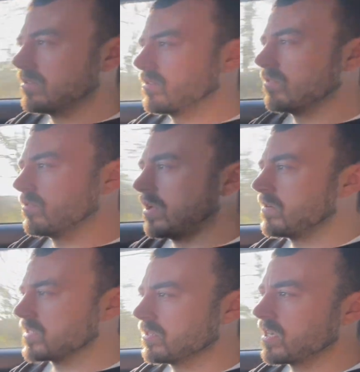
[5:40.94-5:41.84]

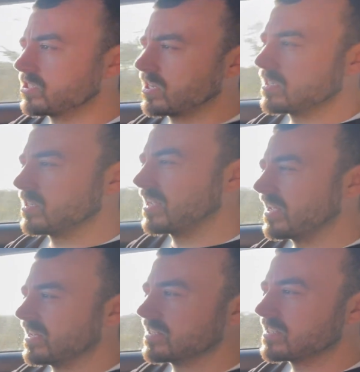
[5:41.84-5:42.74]
although it's nice changing
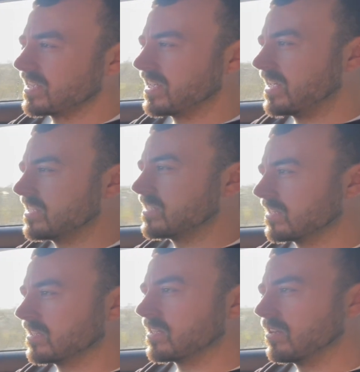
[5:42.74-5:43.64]
gears, it
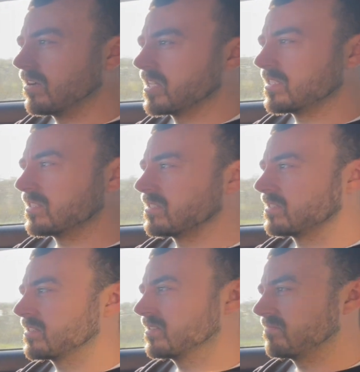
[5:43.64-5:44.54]
isn't the
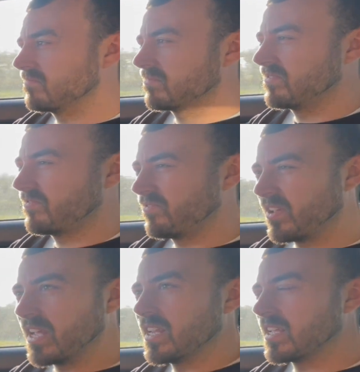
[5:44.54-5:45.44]
nicest
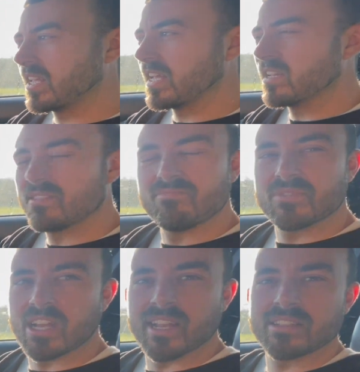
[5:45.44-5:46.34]
feeling gear
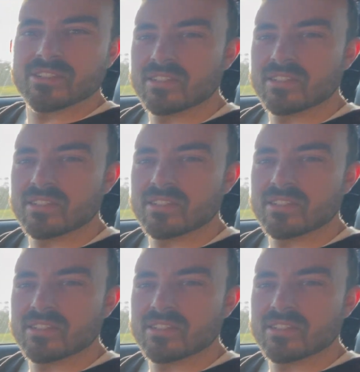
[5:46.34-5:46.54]
change.